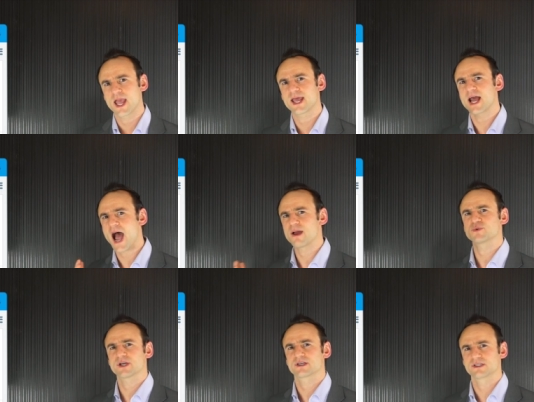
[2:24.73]
an
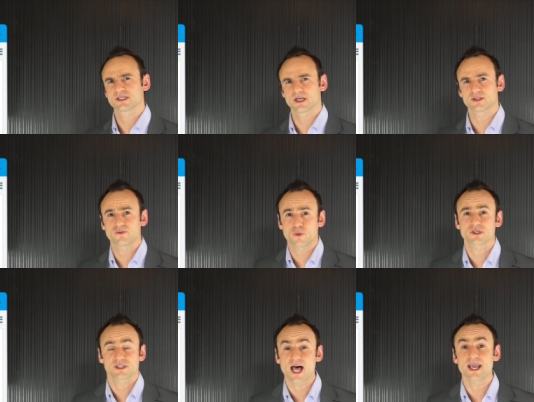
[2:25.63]
object in
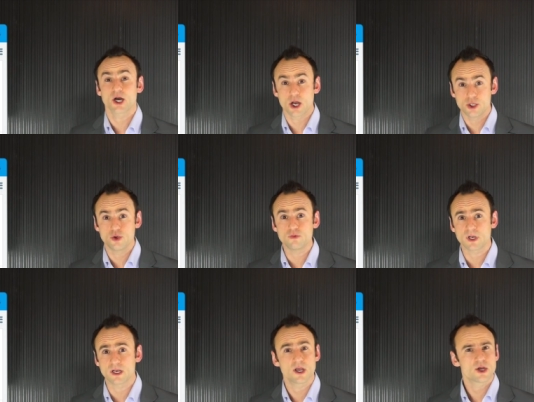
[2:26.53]
Salesforce like a
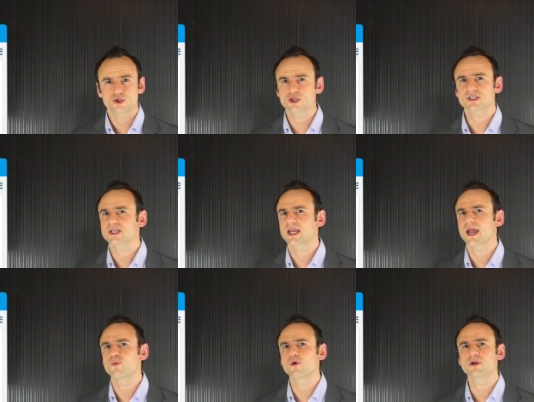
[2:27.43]
unit, just like
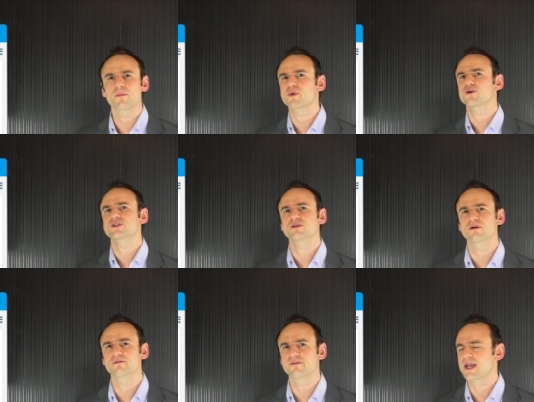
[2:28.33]
I would a person
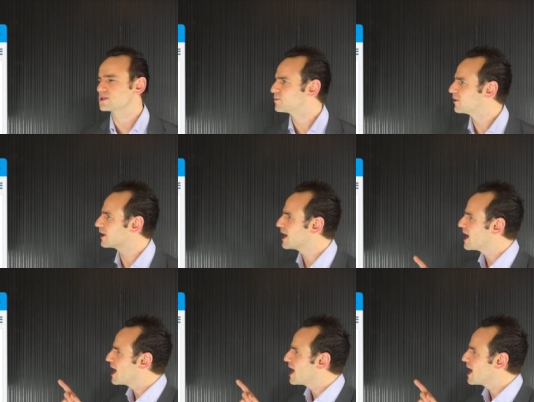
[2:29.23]
on Facebook,